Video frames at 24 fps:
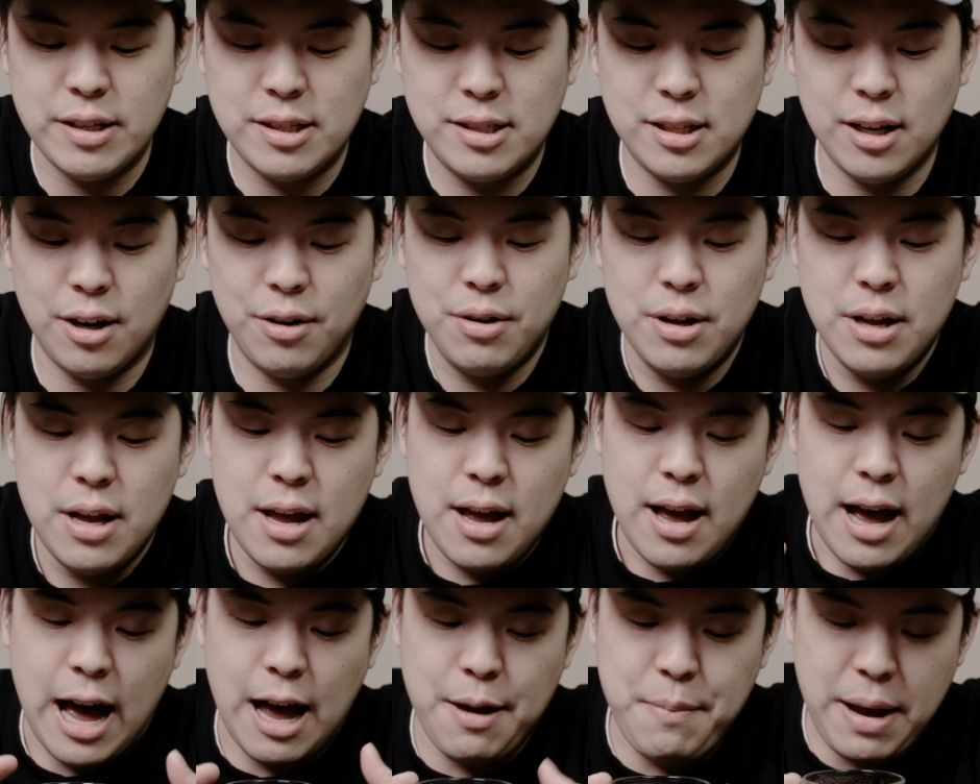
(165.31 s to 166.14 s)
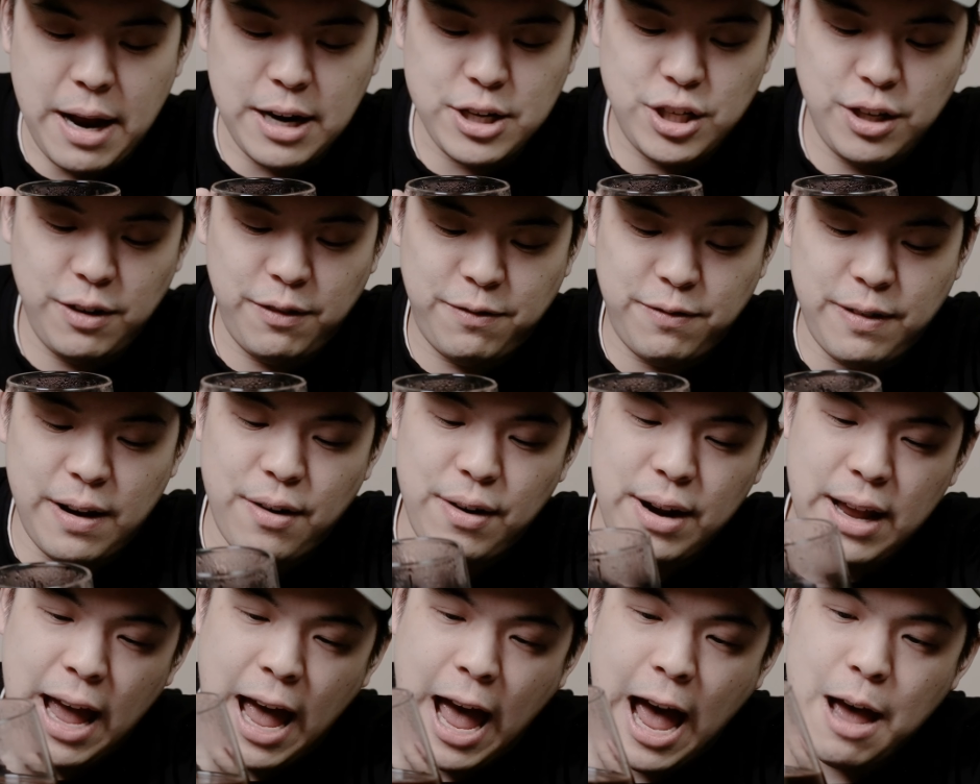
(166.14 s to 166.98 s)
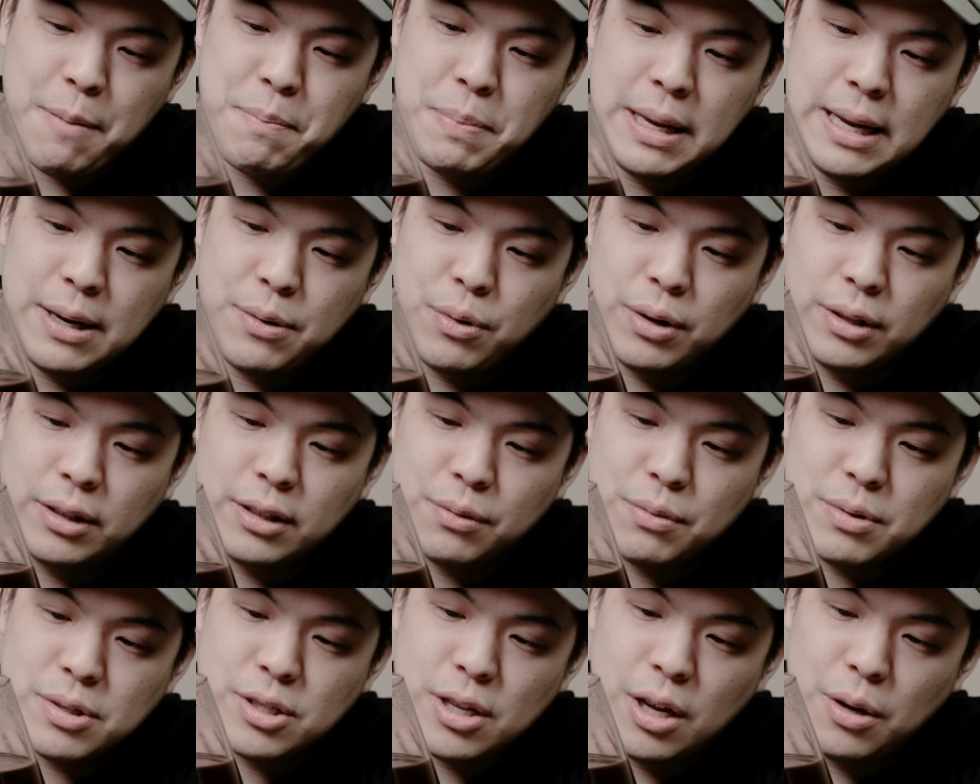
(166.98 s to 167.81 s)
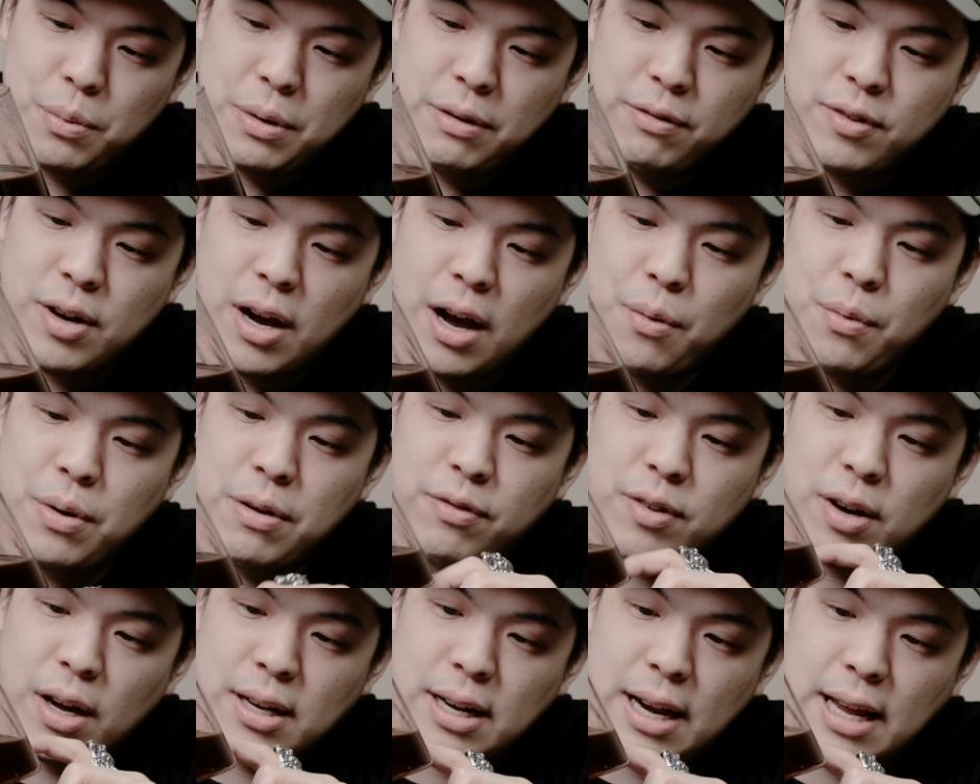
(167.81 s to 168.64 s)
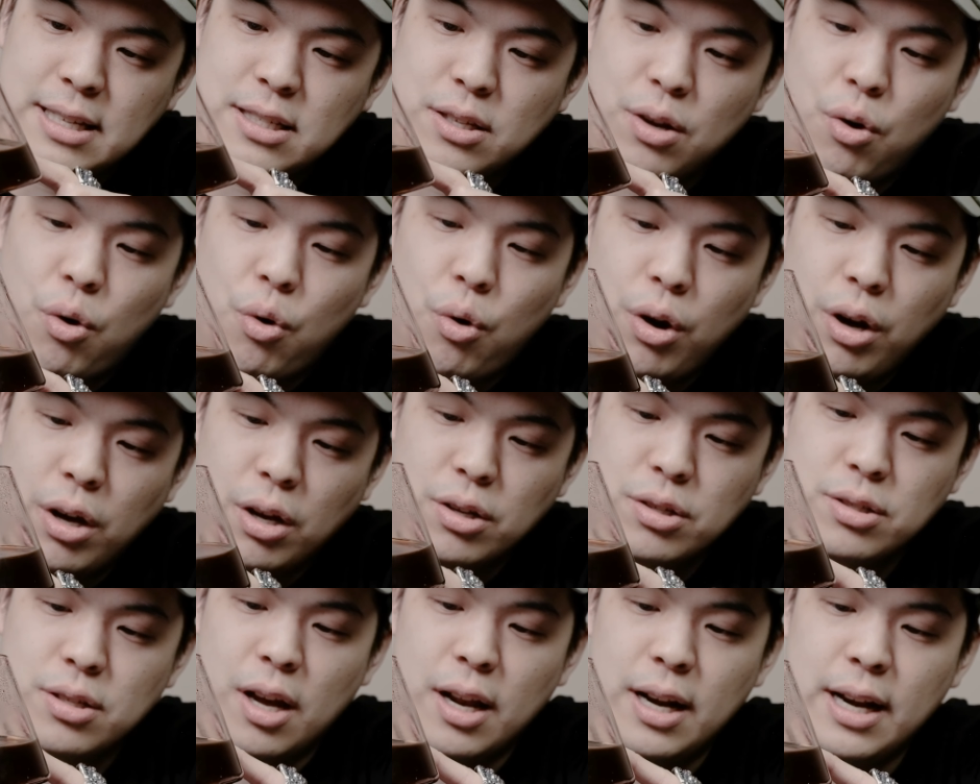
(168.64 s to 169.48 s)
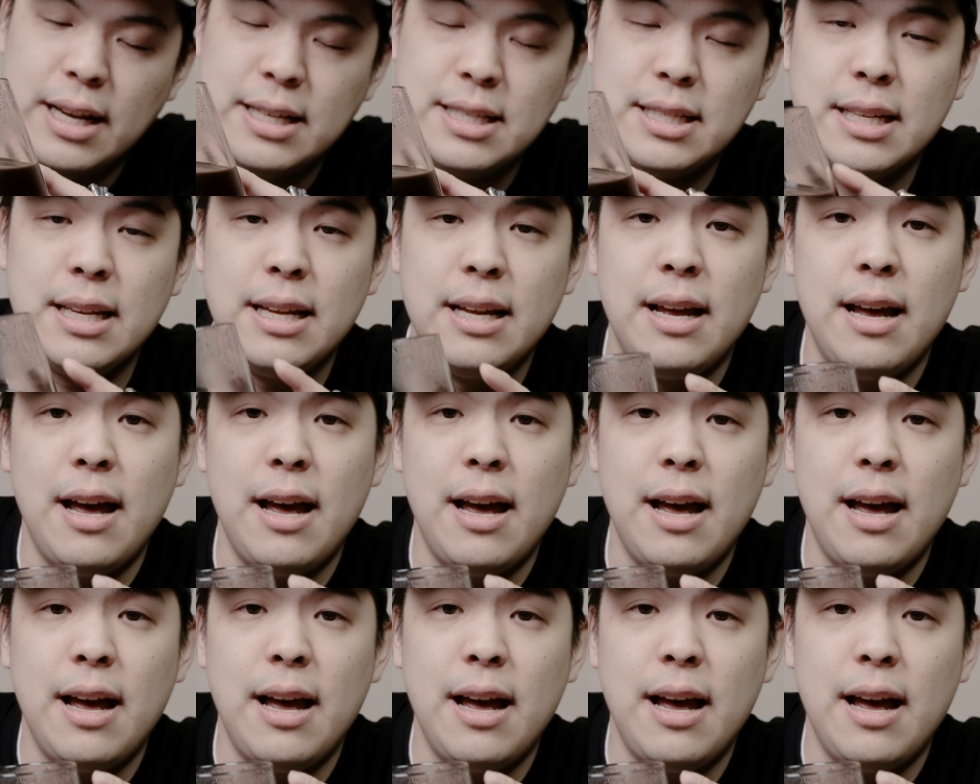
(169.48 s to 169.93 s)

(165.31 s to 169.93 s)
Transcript: So I'm actually very happy with the result we've got. We've got nice oils on it.